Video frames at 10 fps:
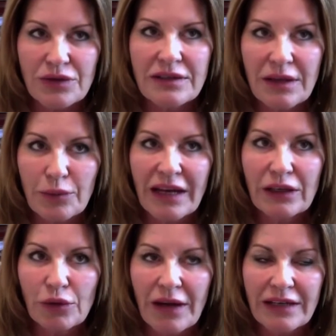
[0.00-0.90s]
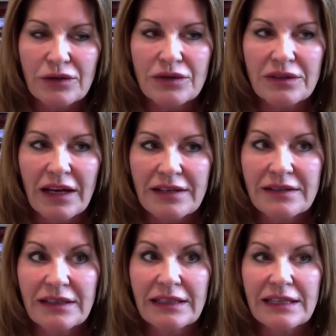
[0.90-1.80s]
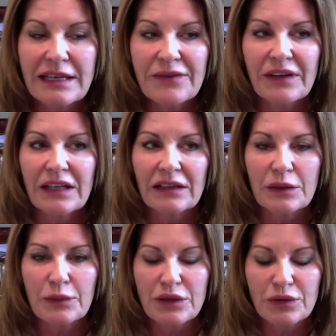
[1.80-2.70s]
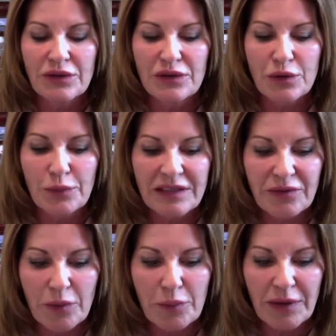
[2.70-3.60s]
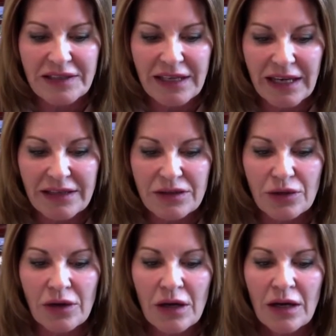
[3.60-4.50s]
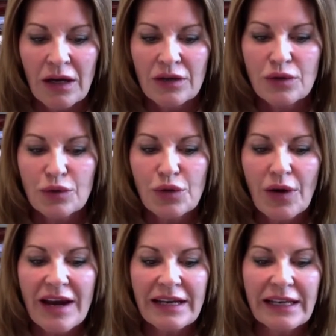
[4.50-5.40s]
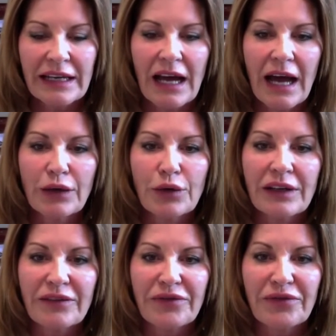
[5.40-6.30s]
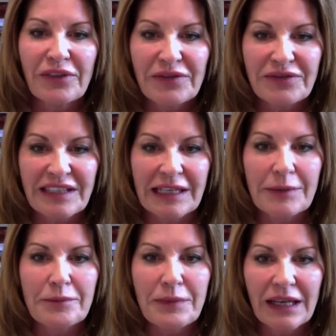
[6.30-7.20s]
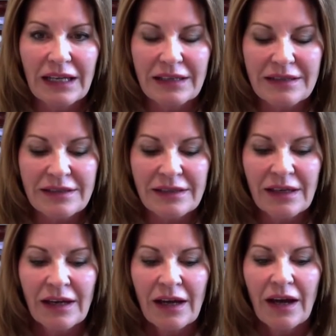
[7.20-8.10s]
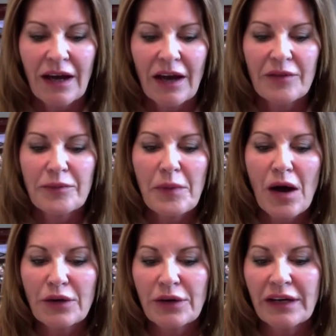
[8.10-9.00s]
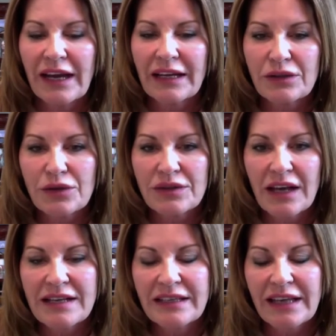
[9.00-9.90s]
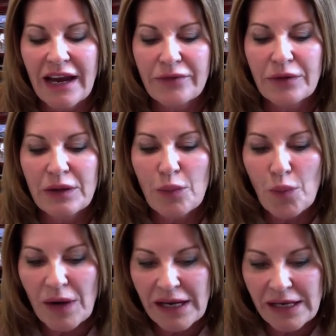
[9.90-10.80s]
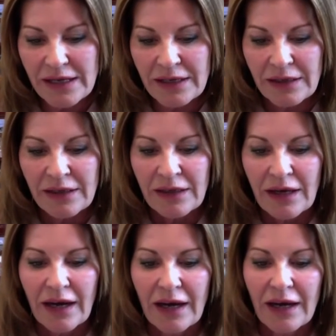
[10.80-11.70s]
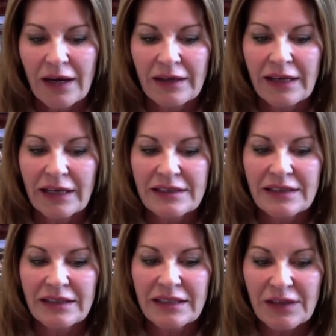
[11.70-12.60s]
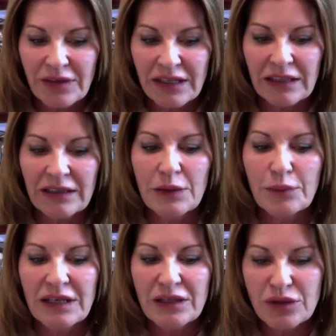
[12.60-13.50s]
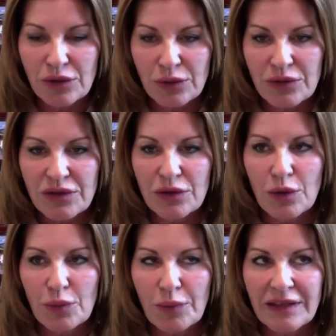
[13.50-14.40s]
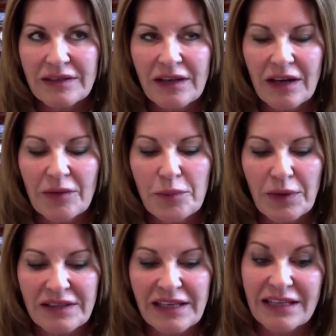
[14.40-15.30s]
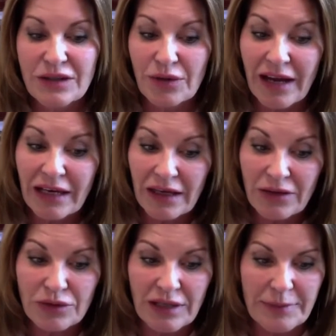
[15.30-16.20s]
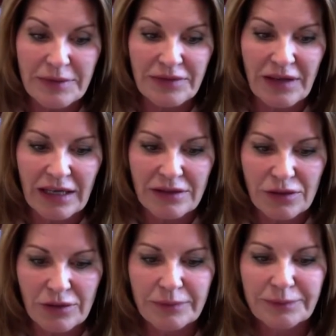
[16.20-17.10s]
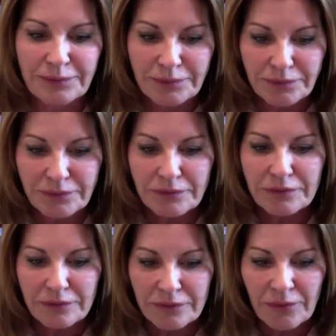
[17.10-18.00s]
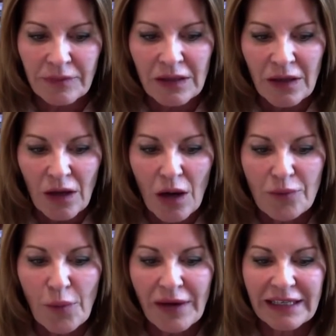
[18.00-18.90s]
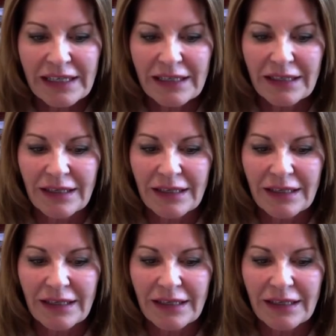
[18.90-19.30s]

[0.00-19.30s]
regular exercise significantly reduces your risk for breast cancer. So trying to get 150 minutes of moderate exercise every week can significantly reduce your risk of breast cancer and other types of cancer. Avoiding